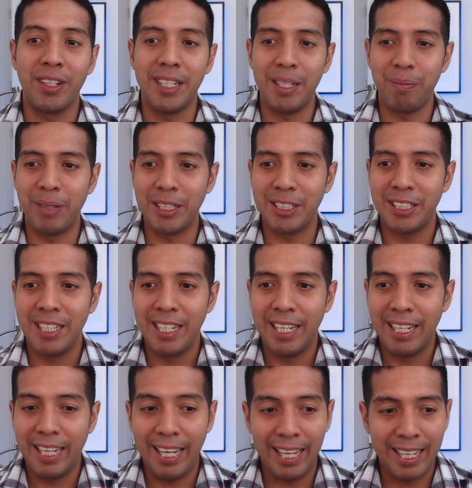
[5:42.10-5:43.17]
image.
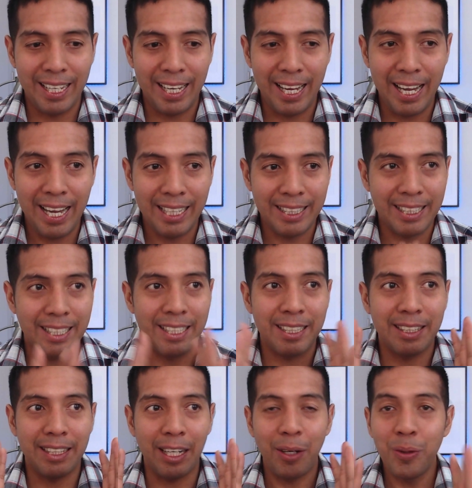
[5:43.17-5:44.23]
And
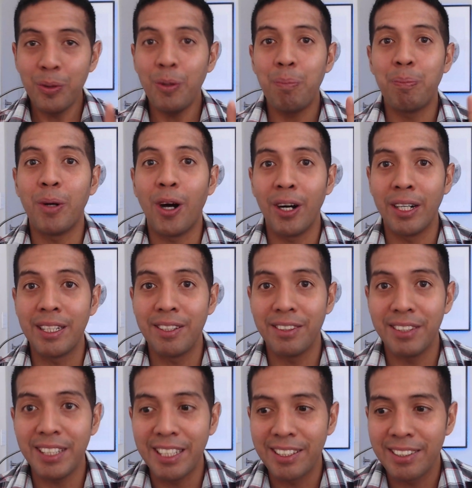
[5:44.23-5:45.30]
the cool part is
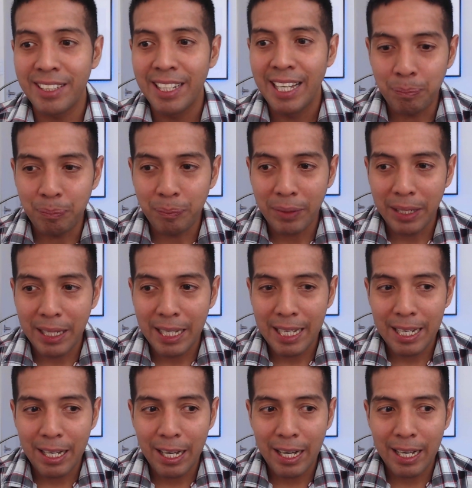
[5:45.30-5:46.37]
this,
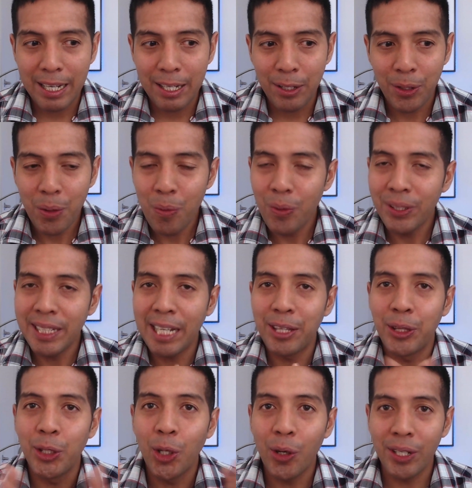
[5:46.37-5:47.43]
you will not
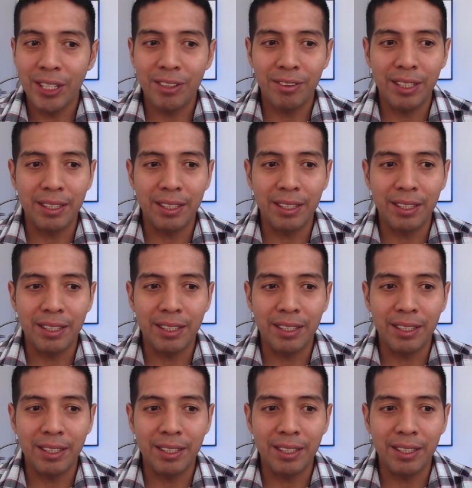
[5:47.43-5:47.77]
notice the